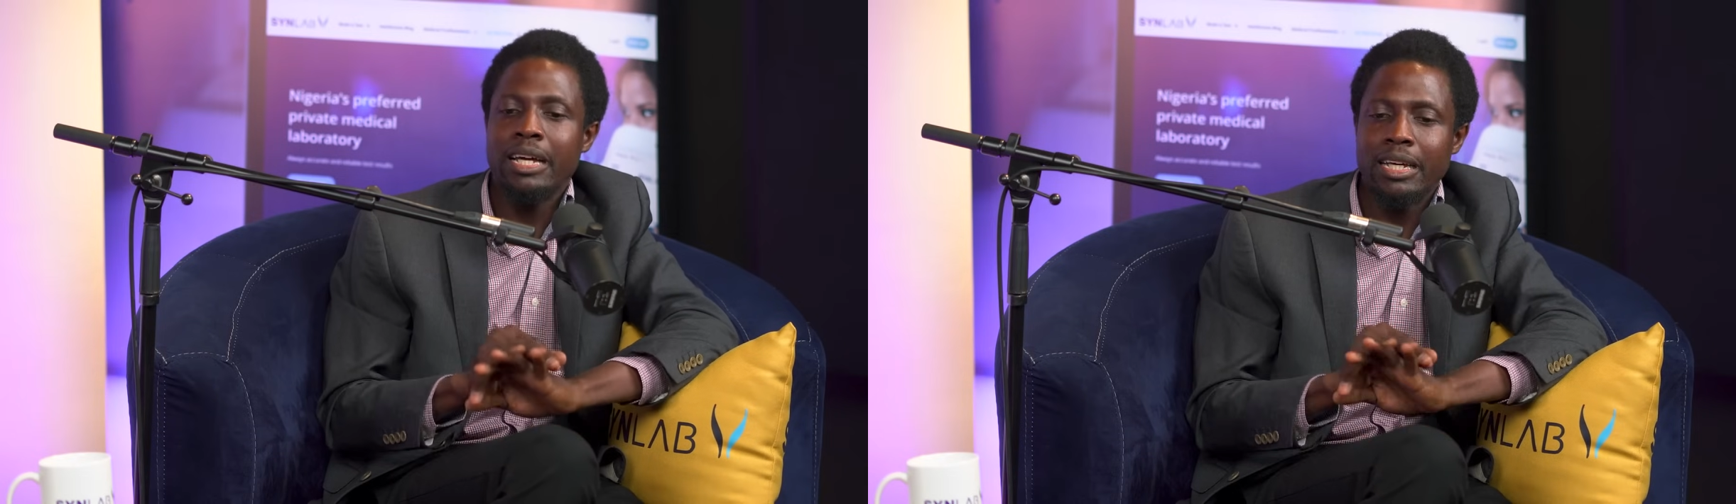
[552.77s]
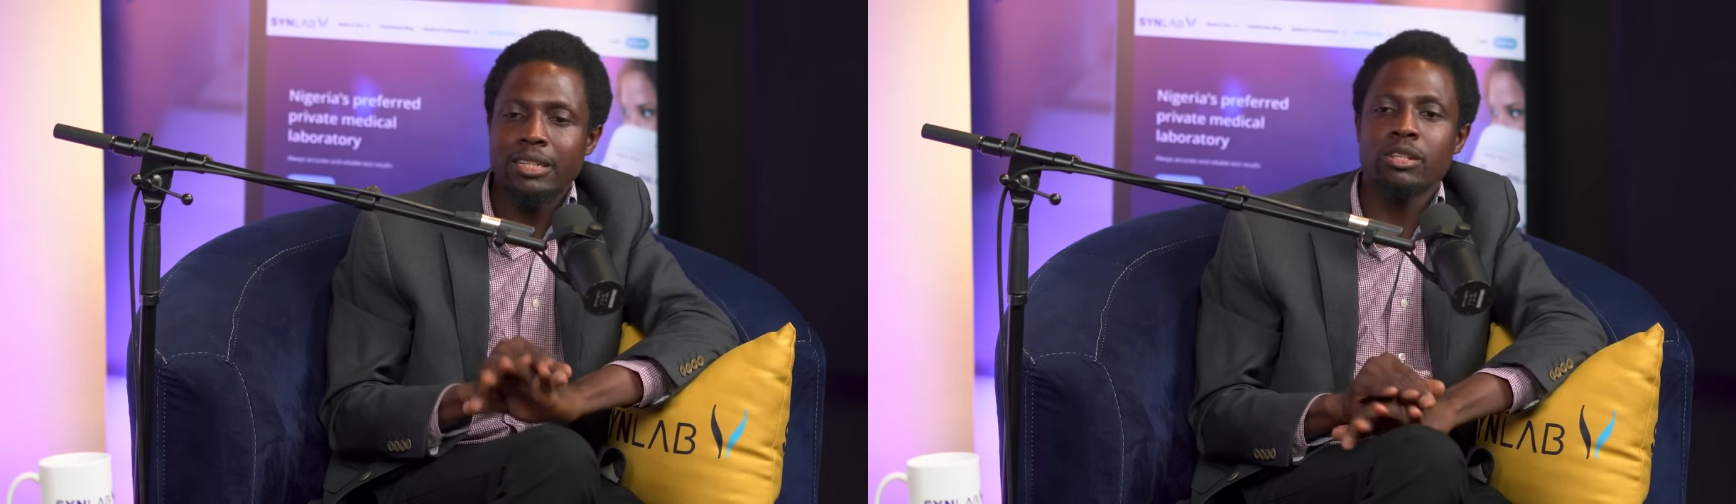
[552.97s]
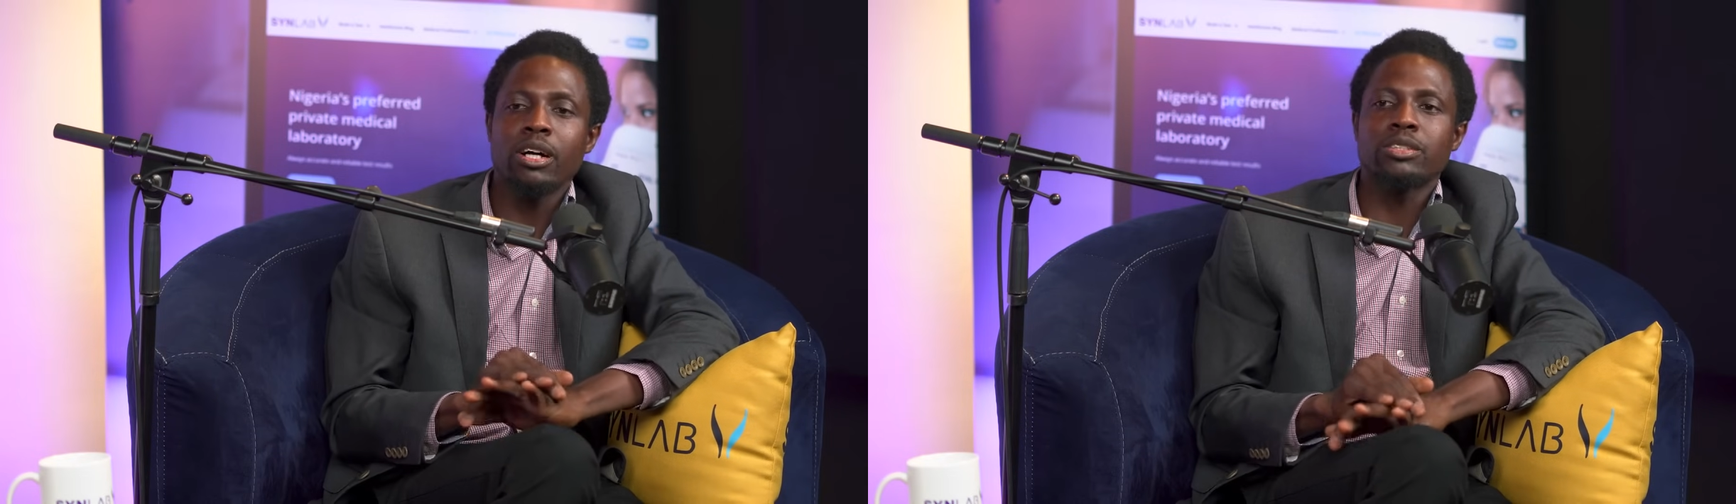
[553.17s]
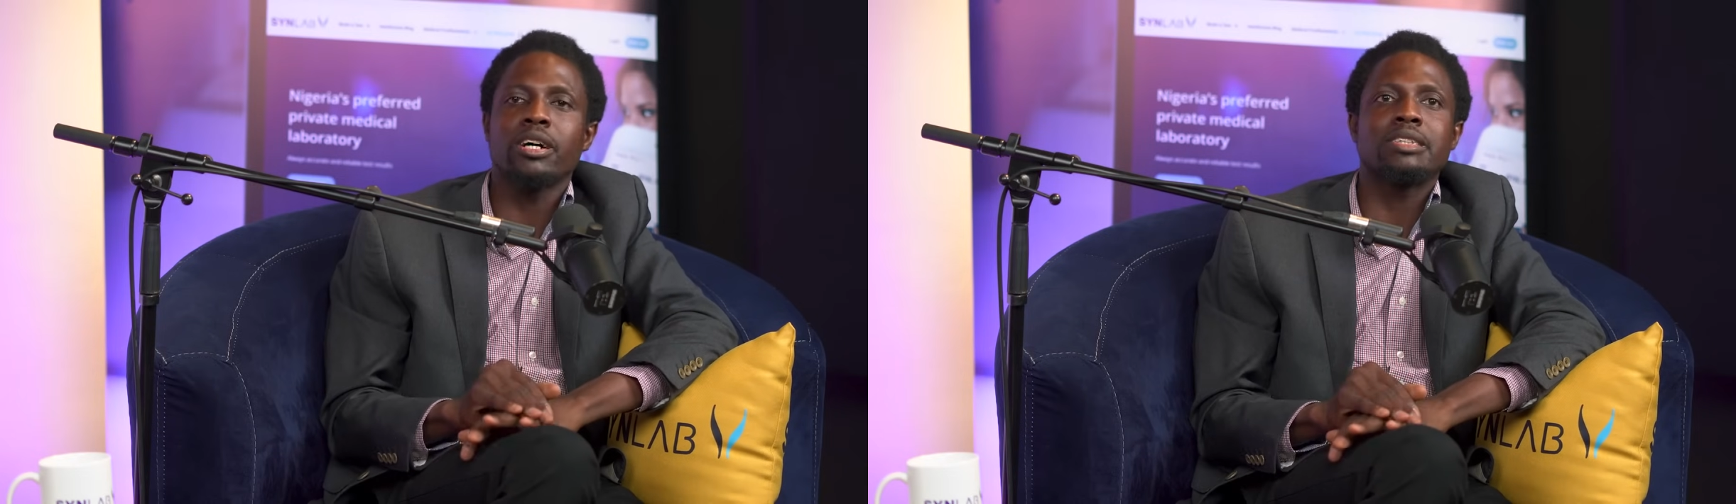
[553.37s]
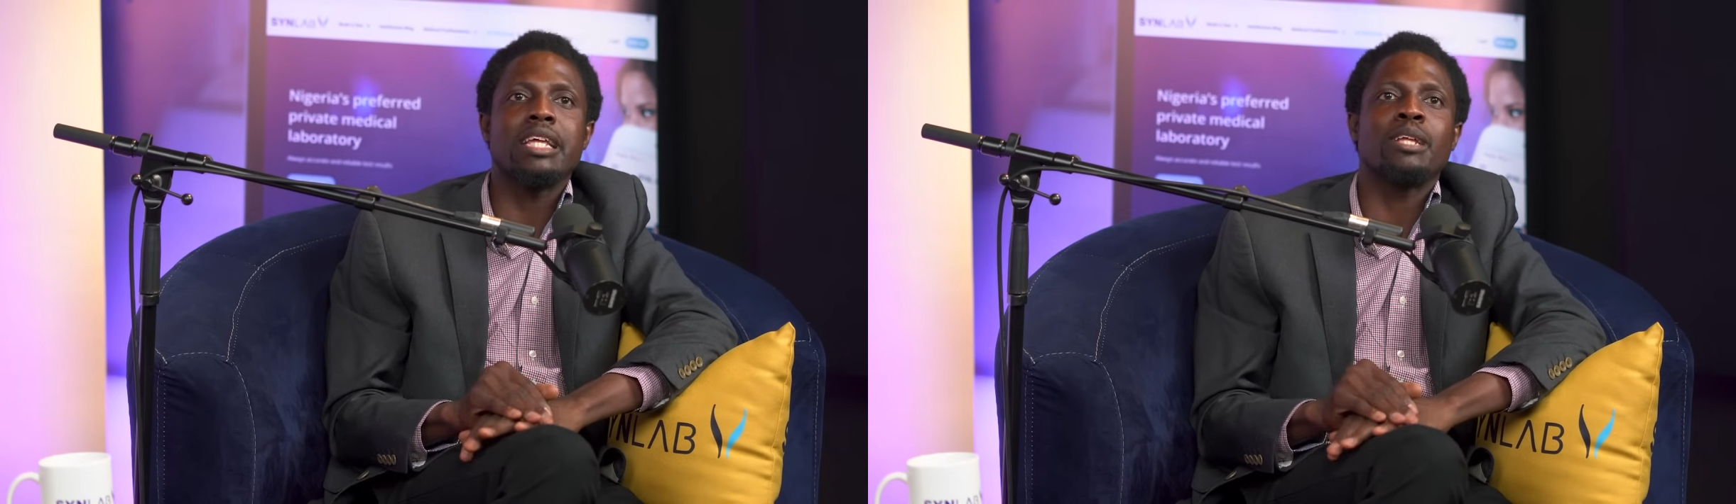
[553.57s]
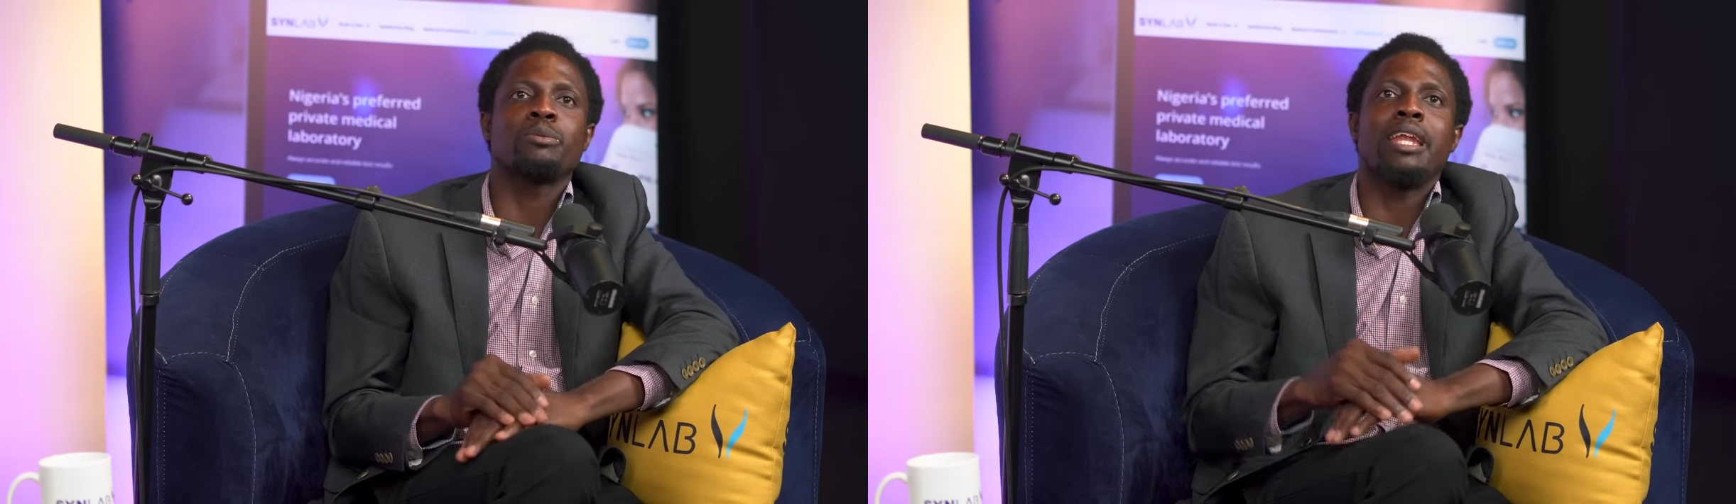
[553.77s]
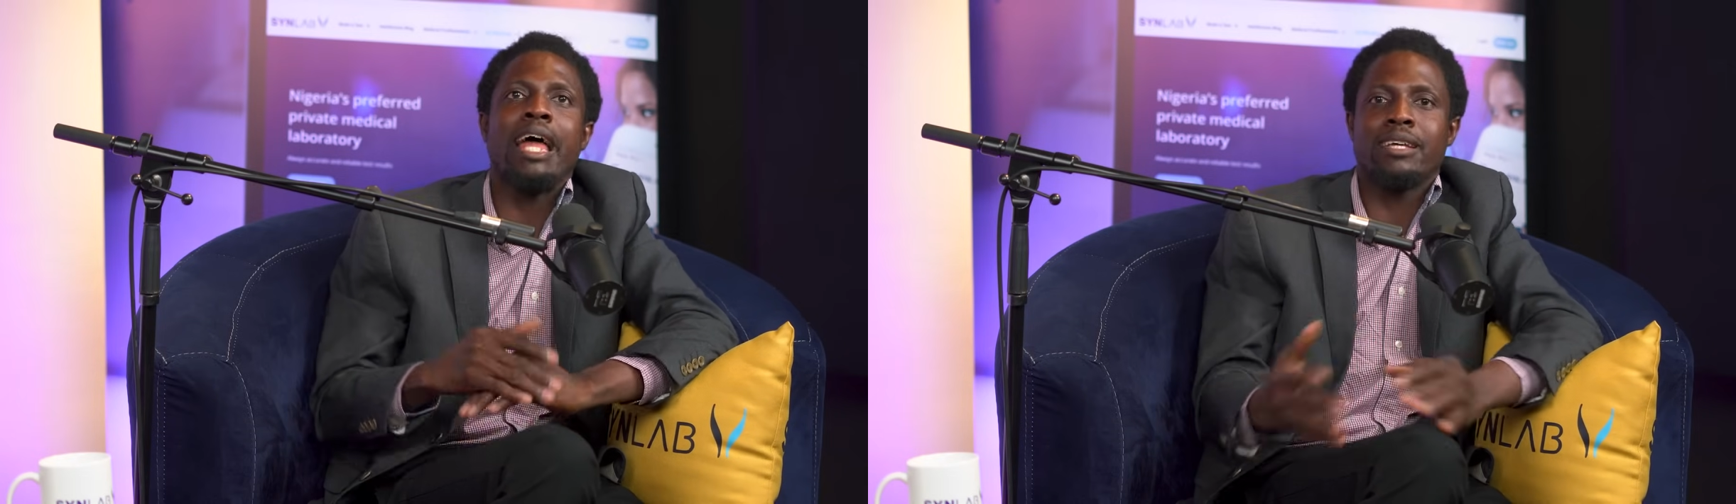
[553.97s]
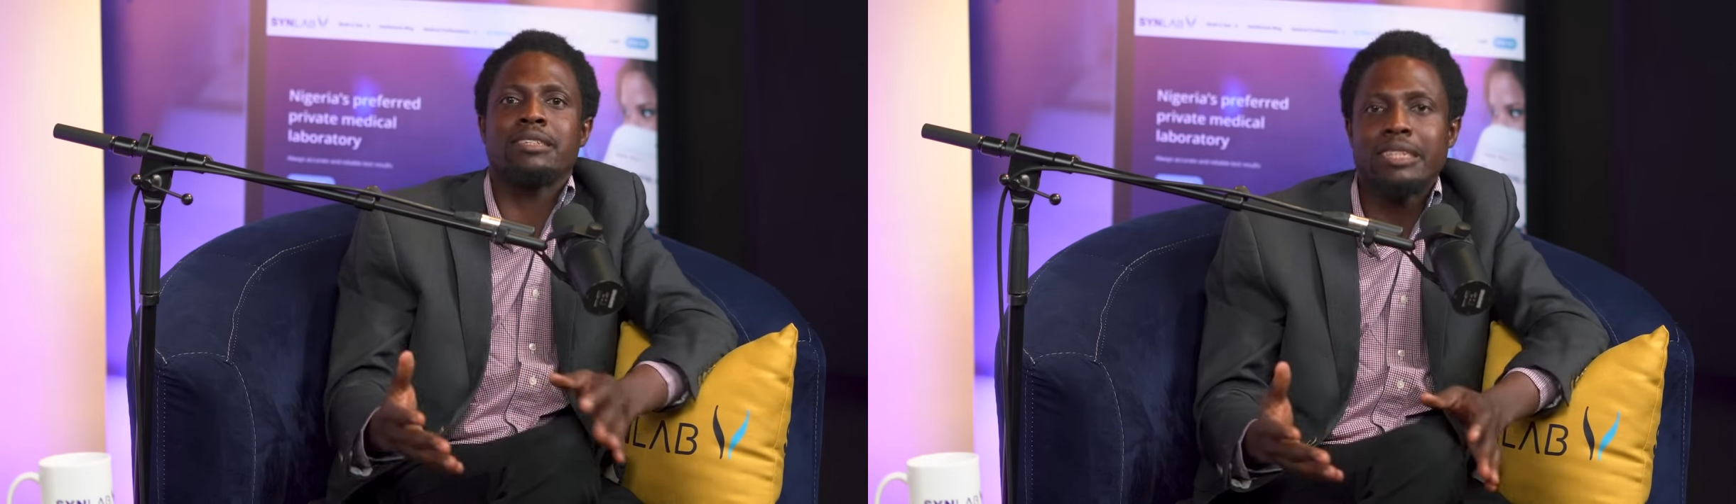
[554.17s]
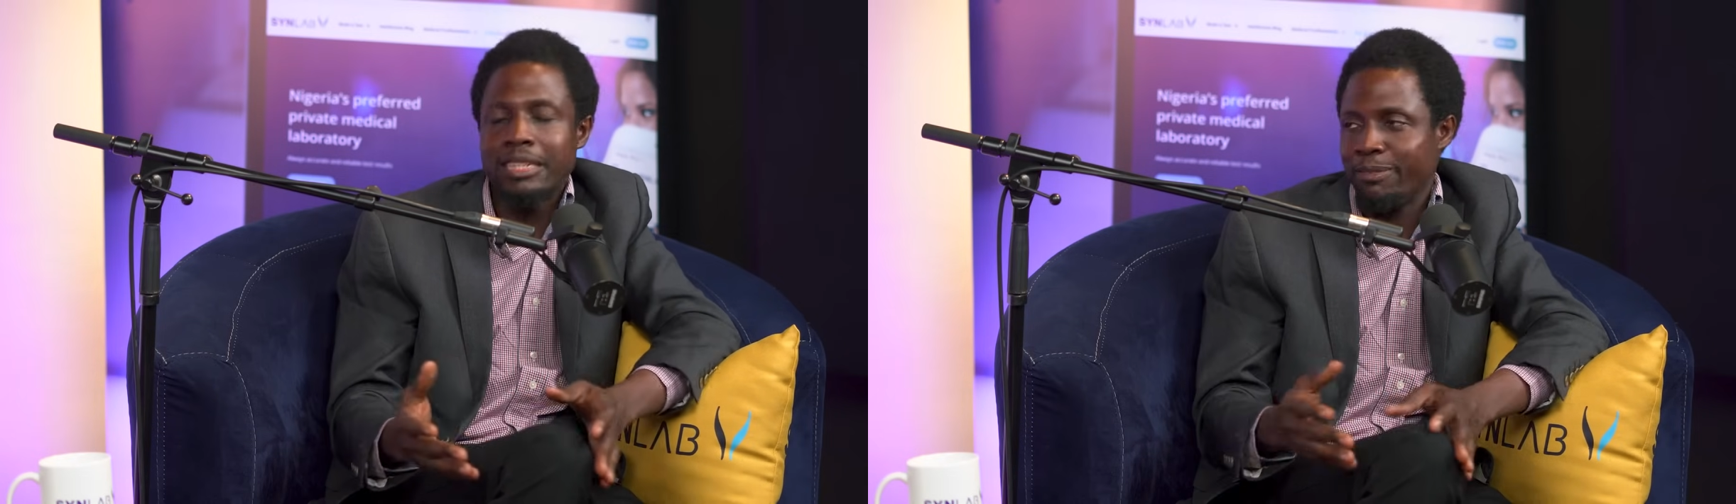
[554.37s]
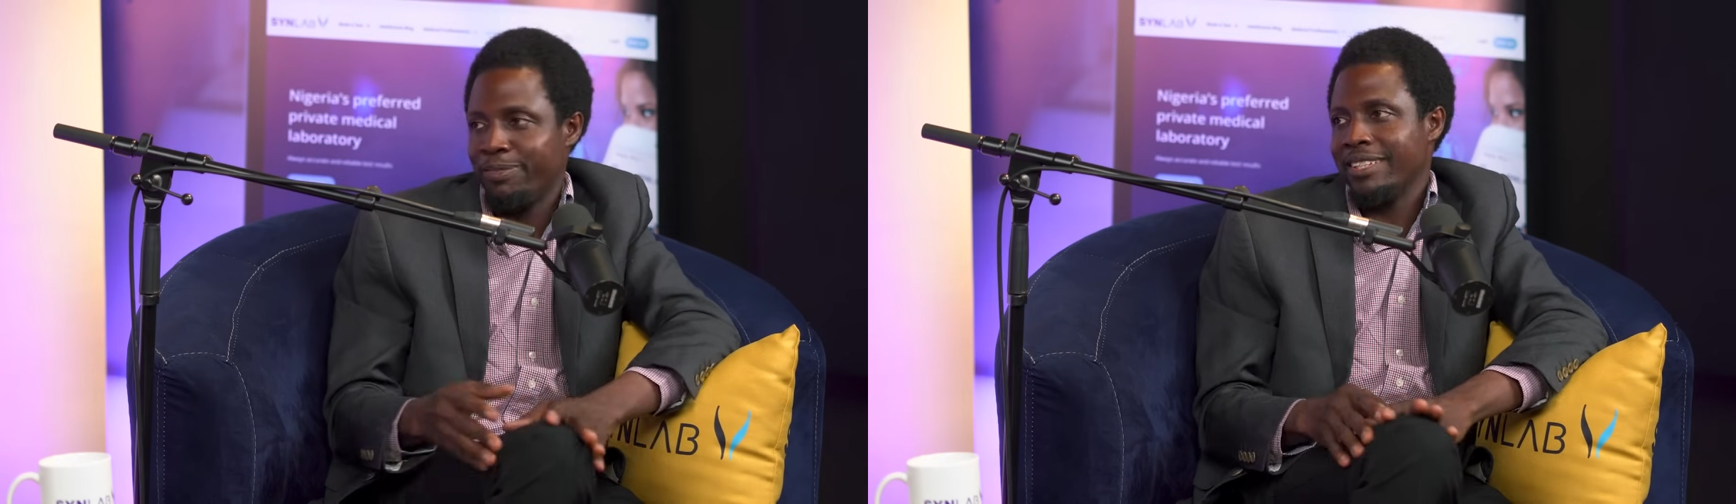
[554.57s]
it's not just that we like
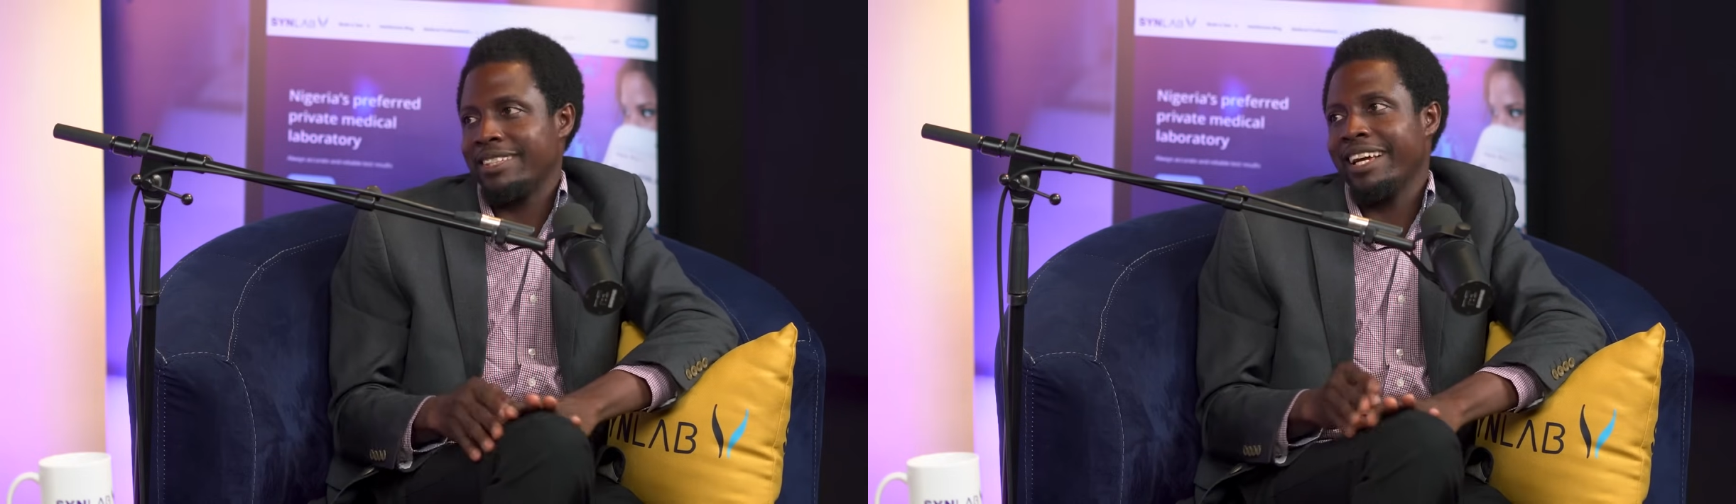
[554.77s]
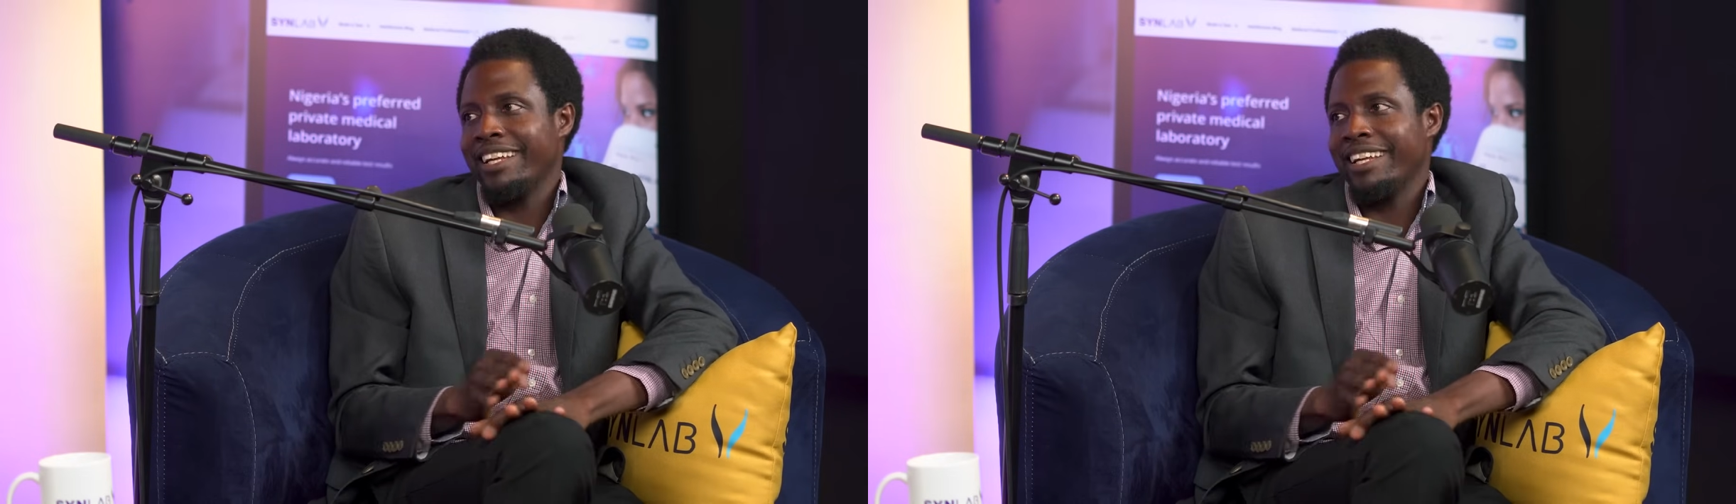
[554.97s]
seeing the face in